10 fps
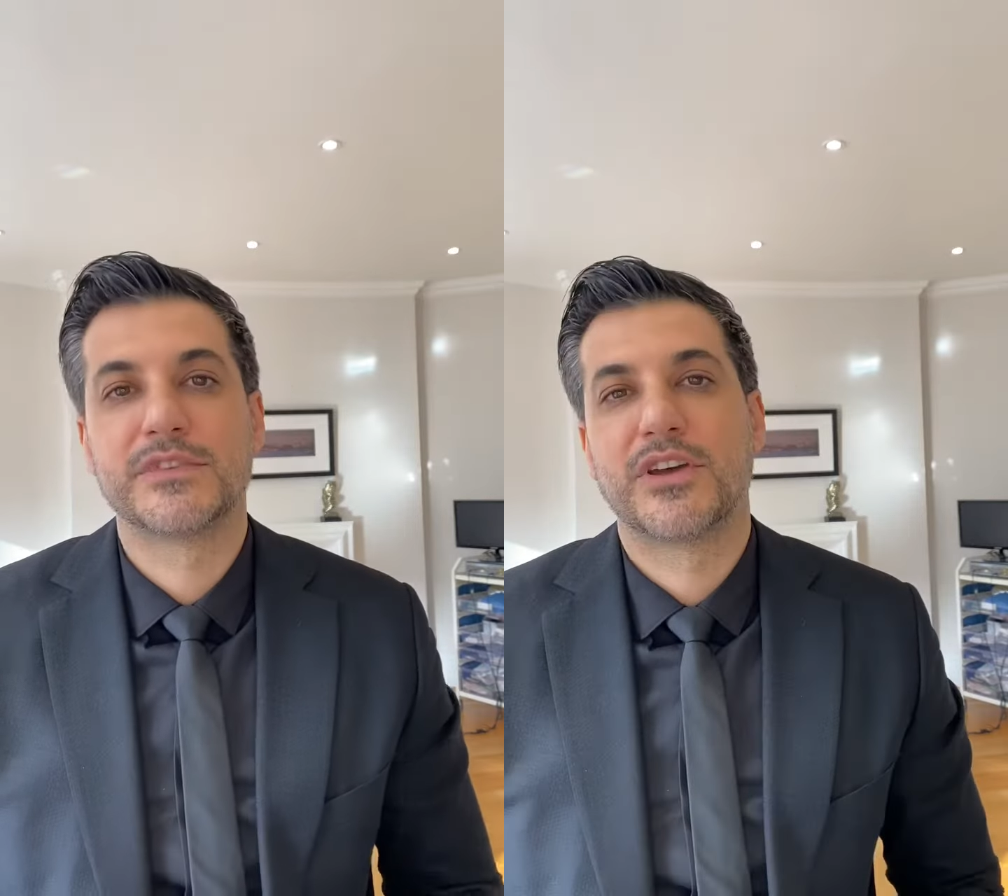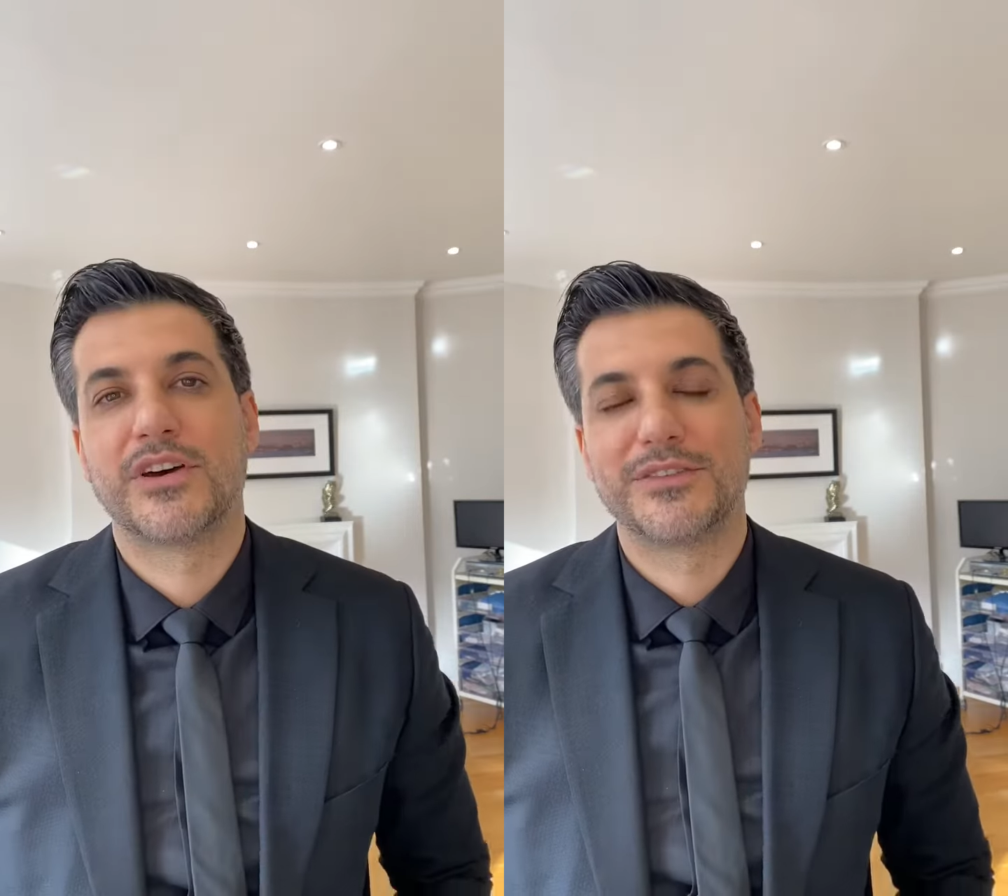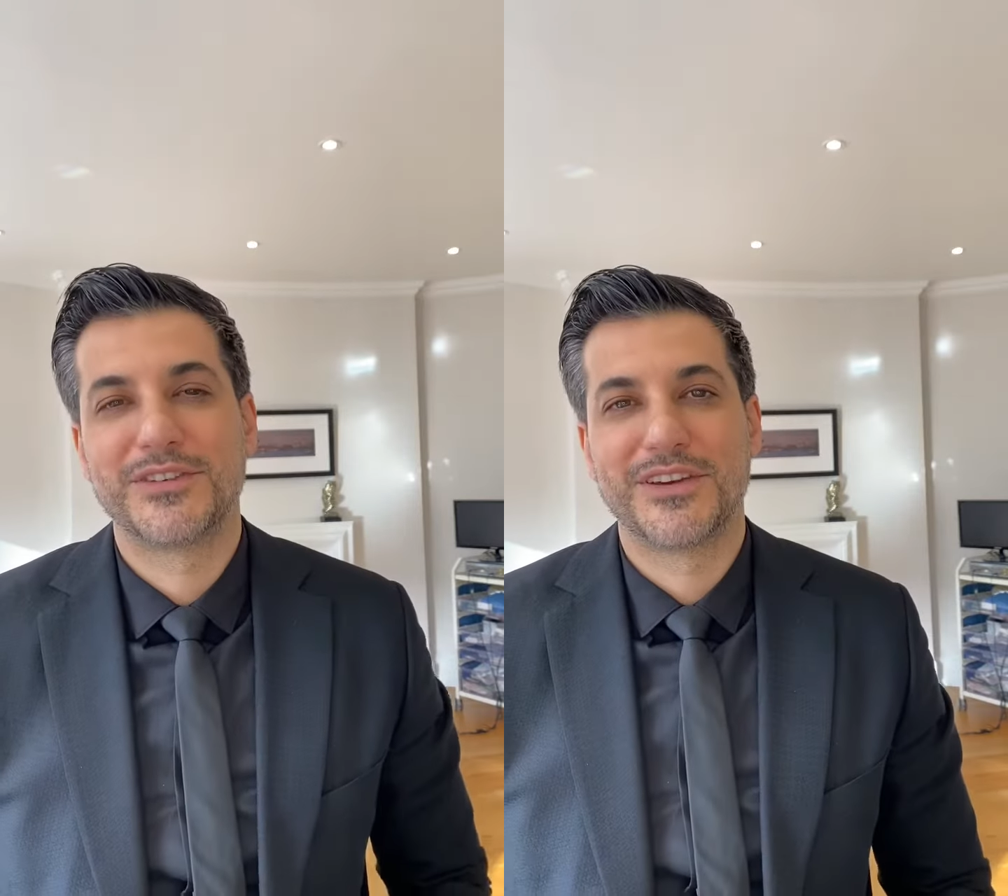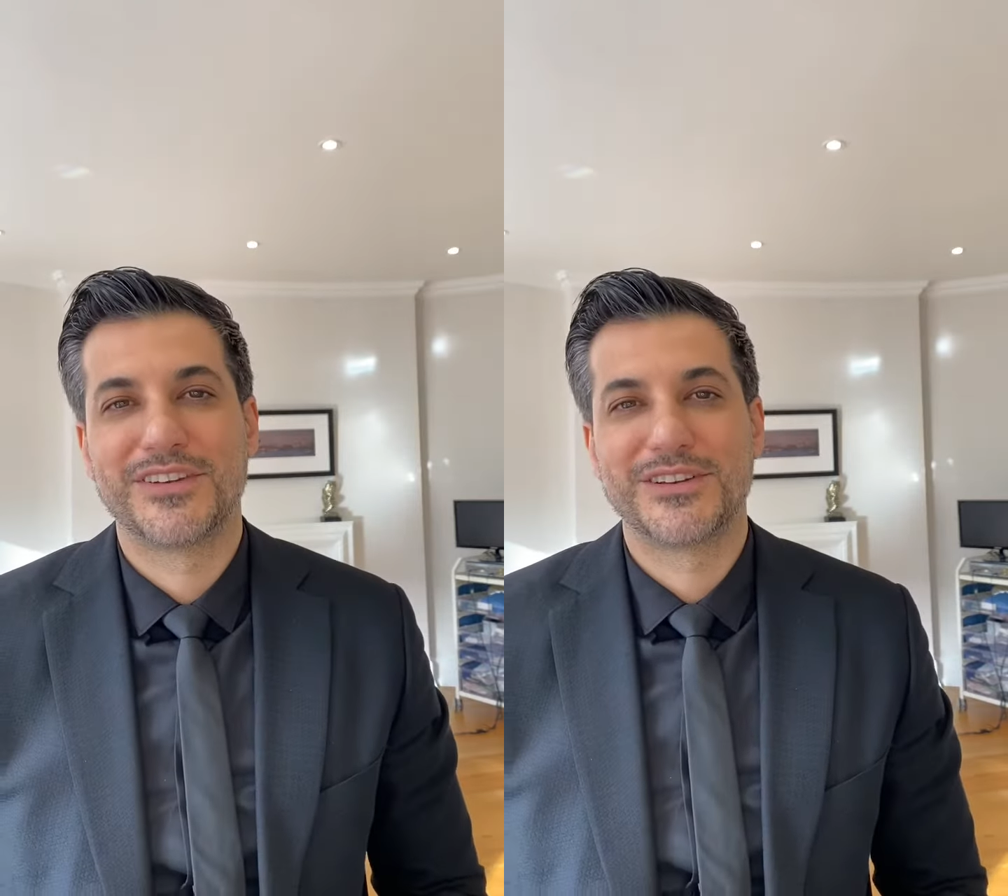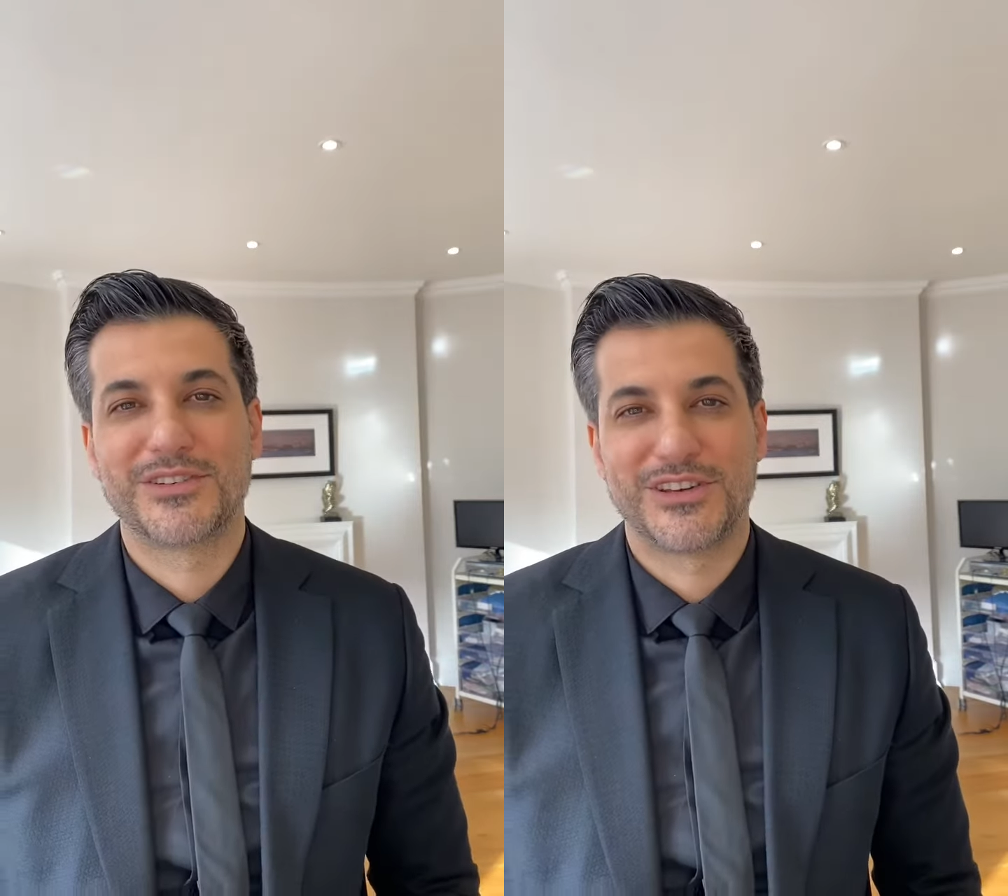So if you have
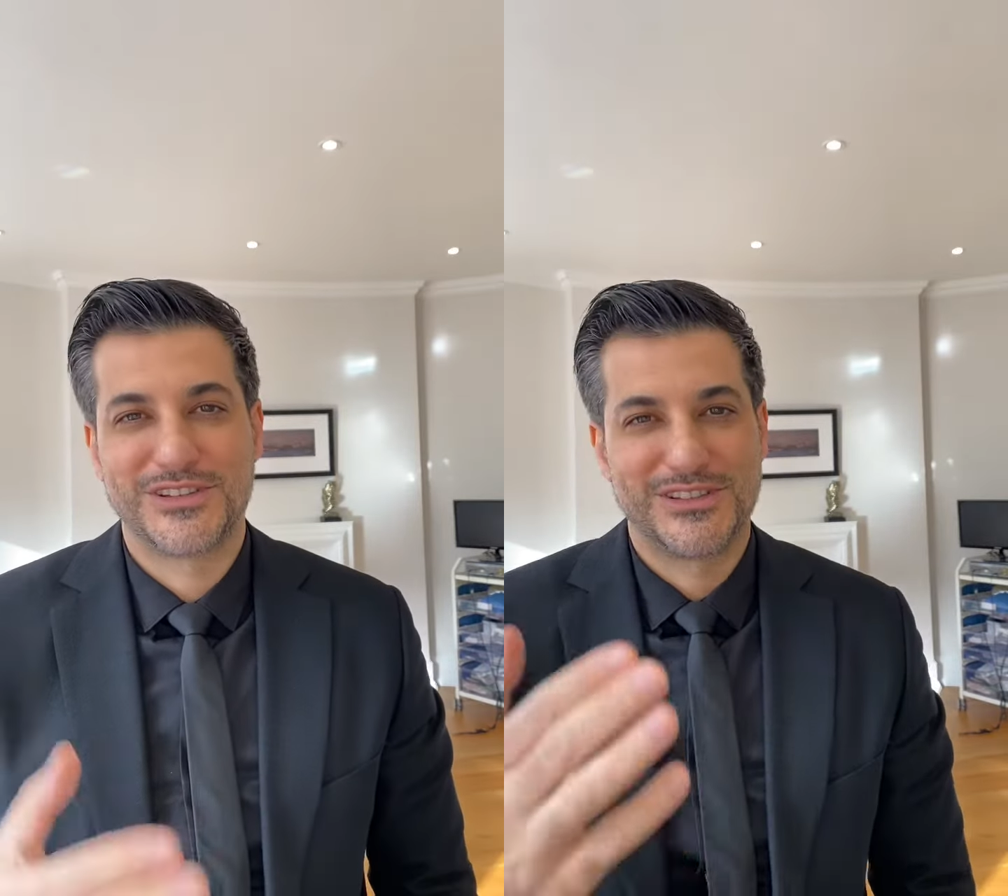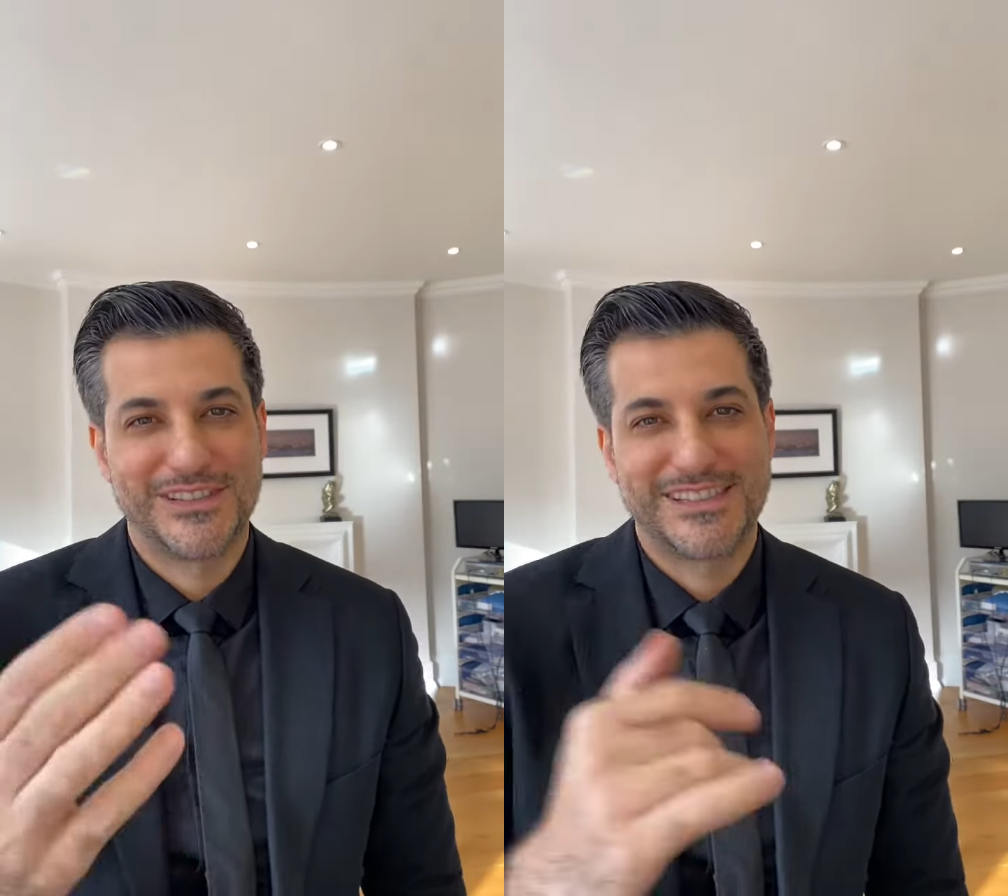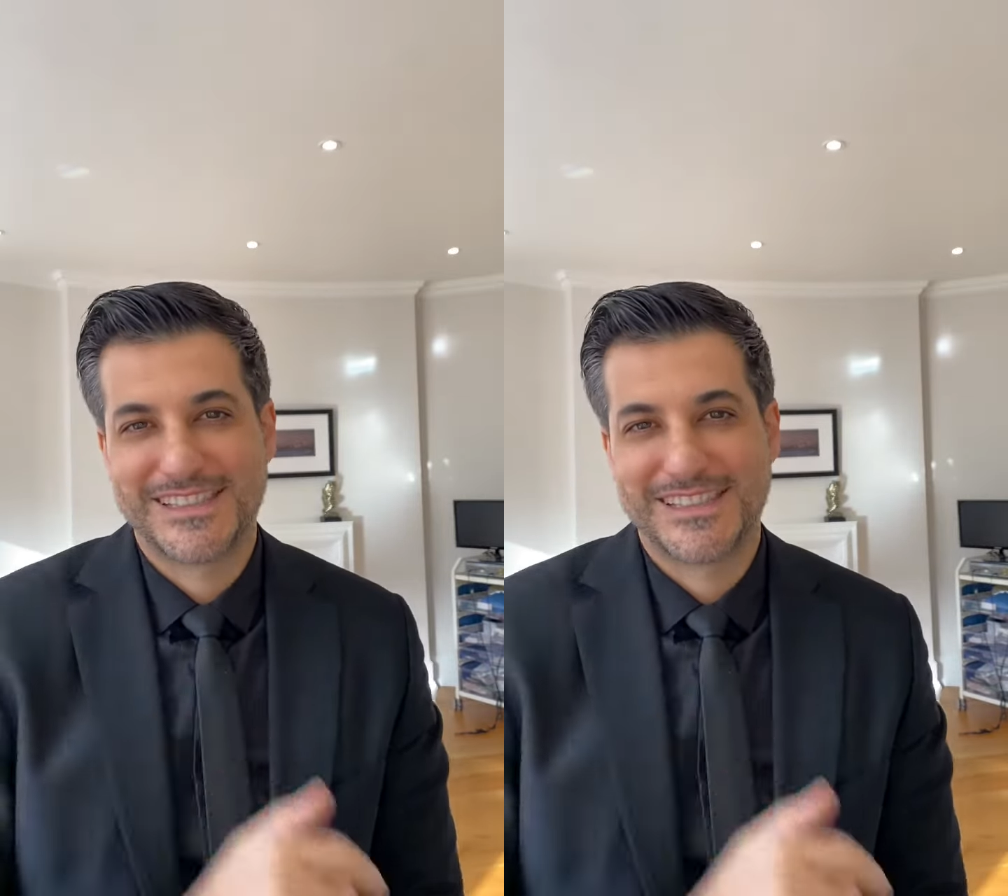any questions,